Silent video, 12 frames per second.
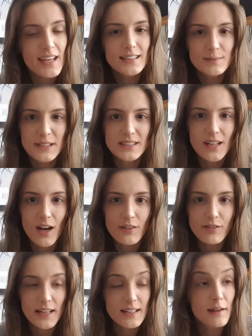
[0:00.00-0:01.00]
been
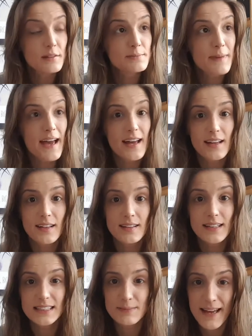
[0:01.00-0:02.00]
tough. It was better.
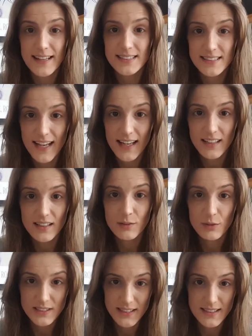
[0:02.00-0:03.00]
It's better today than it
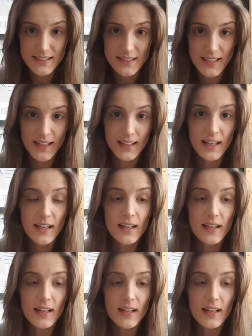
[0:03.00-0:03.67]
was yesterday.